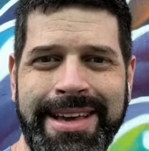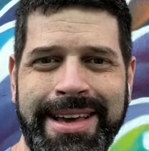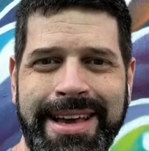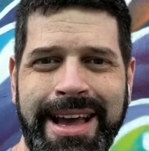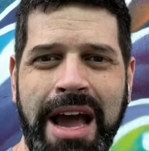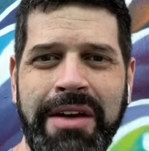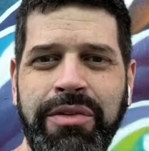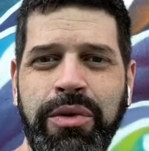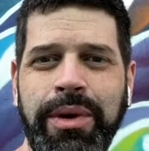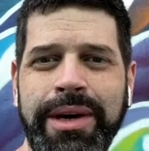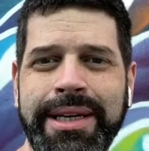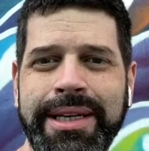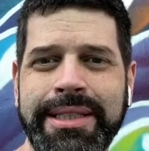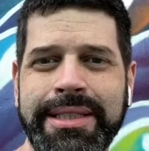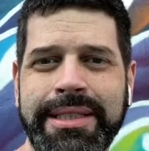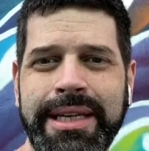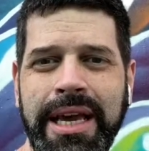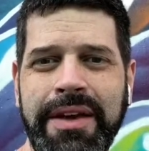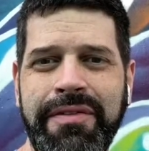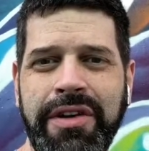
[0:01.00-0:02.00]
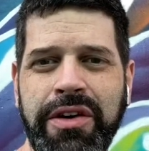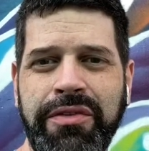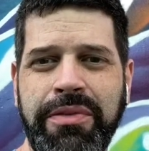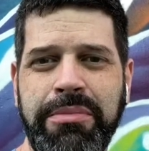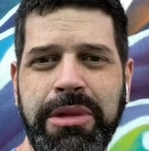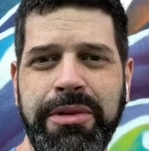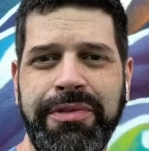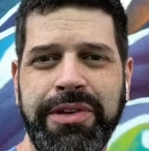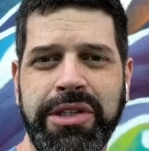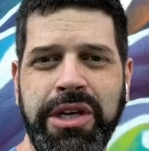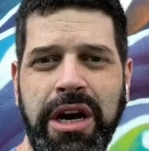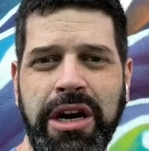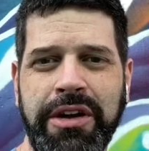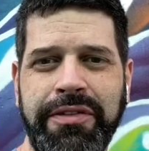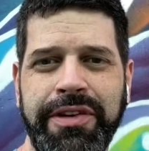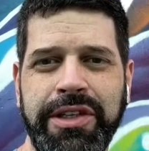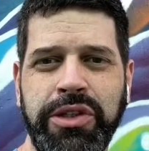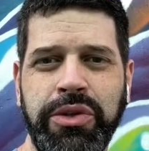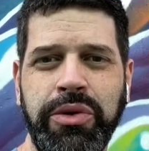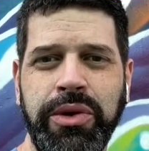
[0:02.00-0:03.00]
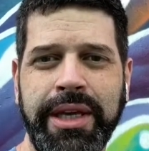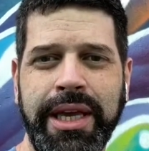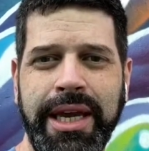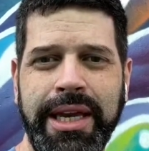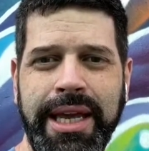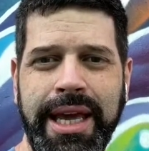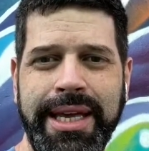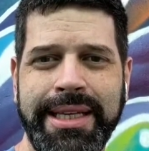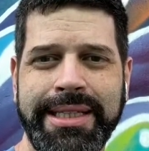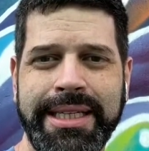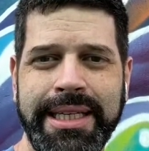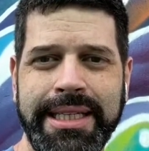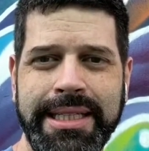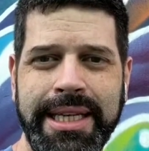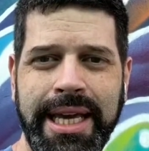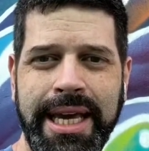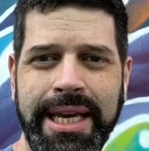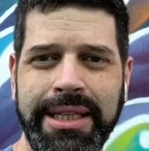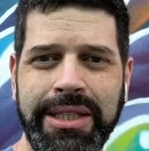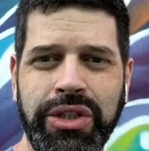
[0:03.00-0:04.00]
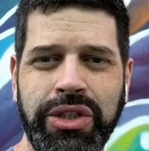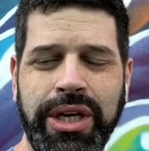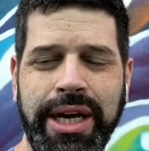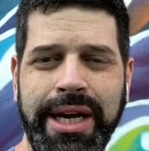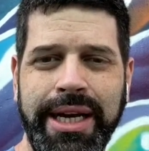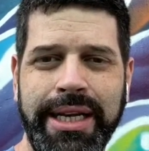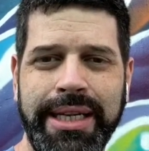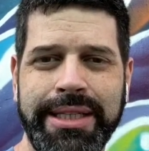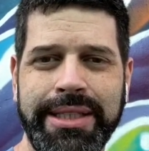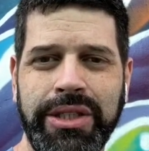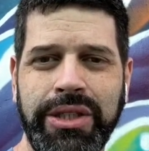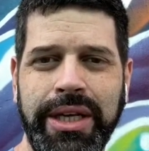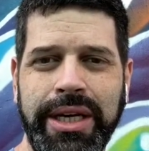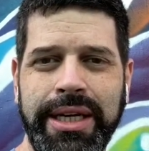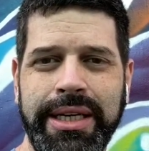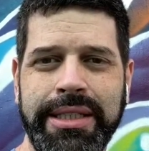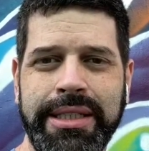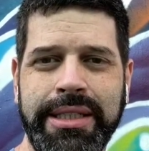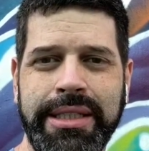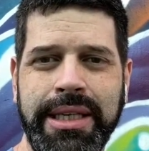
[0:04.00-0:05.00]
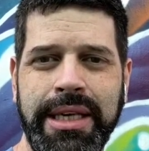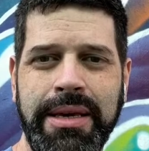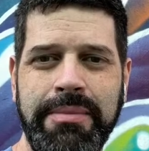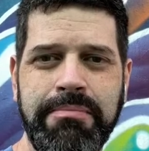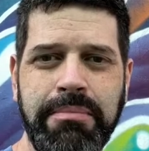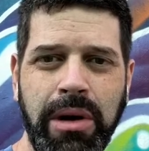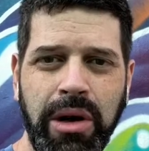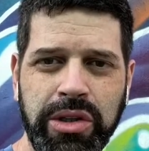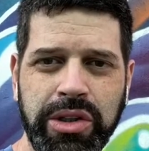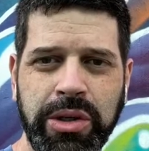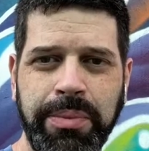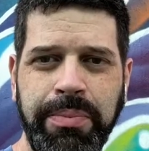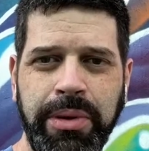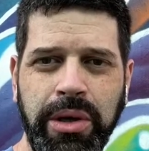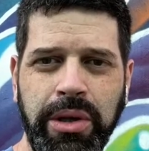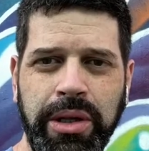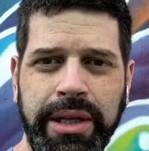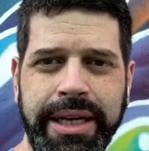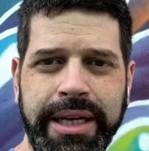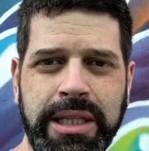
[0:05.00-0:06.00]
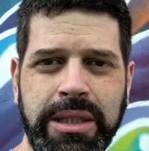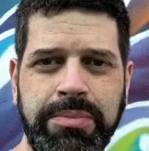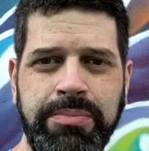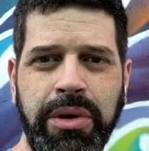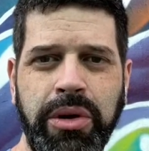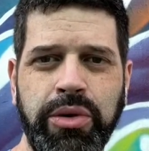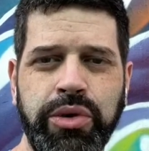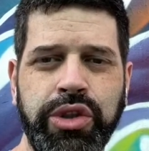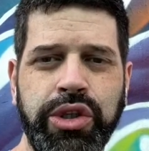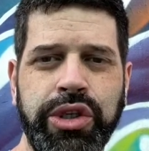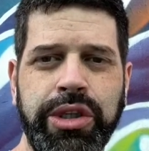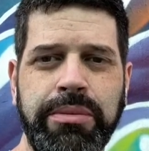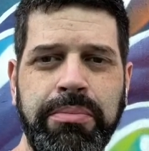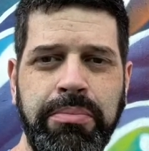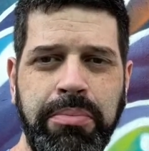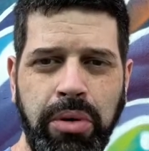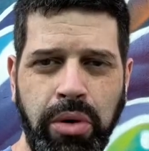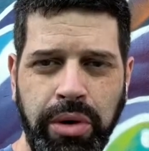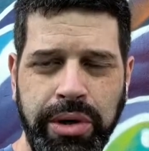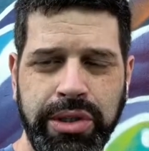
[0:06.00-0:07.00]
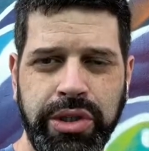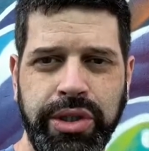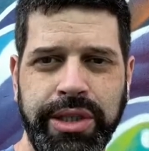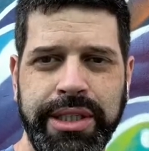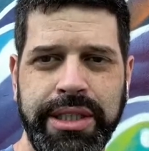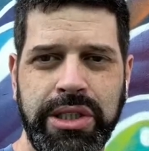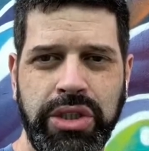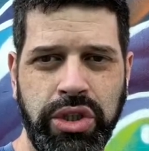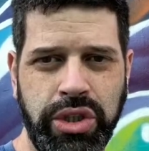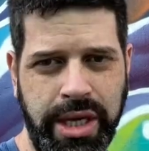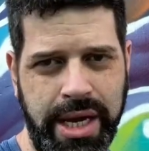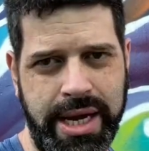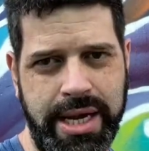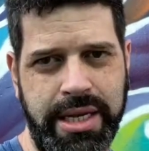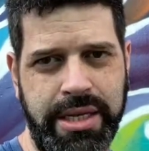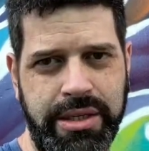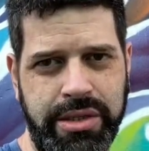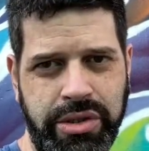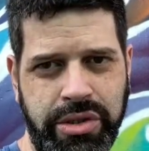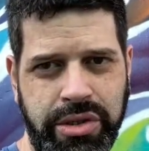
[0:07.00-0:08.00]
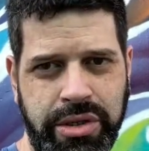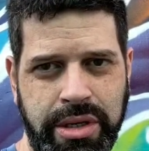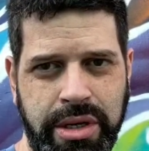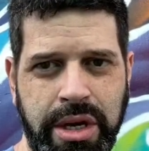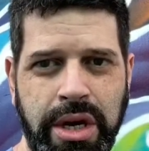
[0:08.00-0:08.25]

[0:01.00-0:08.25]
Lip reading: Hi everyone, Dave here from the Photography Toolkit, and today's challenge is the multiple exposure portrait challenge.